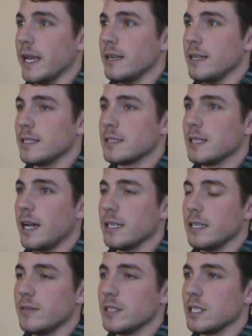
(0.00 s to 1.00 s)
and it's
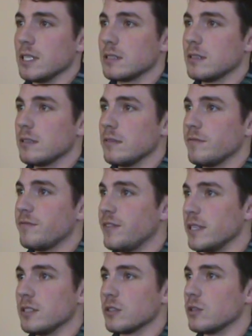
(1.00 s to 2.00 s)
not even just
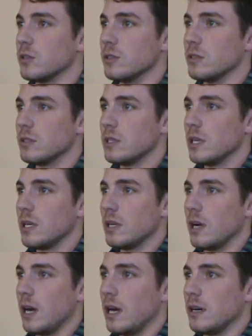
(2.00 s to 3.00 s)
physical
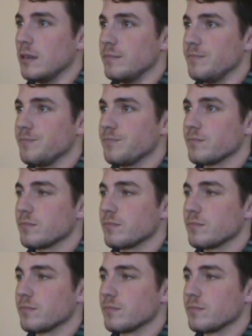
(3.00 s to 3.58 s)
um,